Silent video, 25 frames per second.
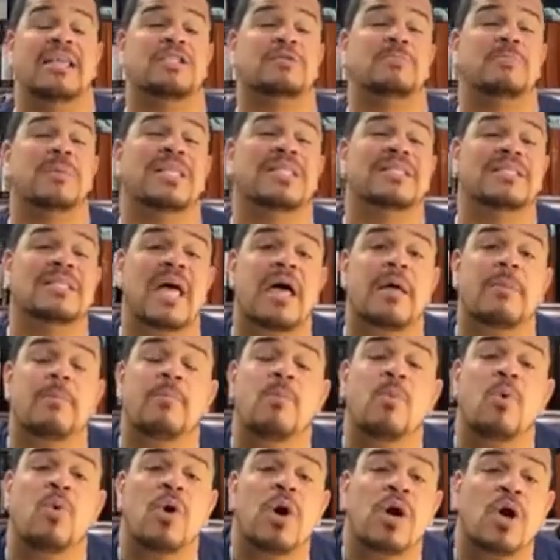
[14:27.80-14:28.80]
It has been
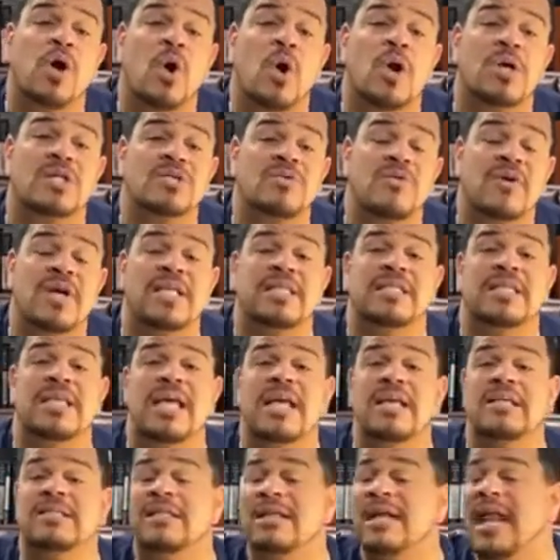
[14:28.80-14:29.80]
said more
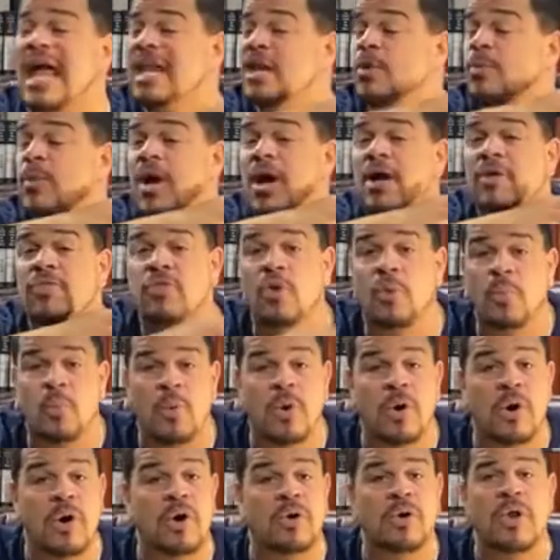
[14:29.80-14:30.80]
incarcerated teens than anywhere in the
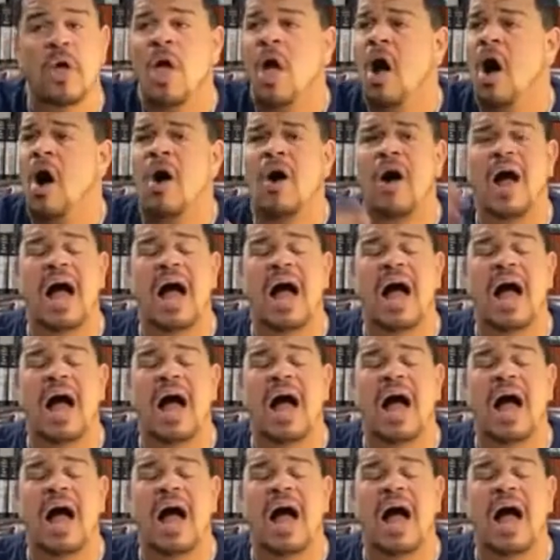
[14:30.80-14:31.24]
world.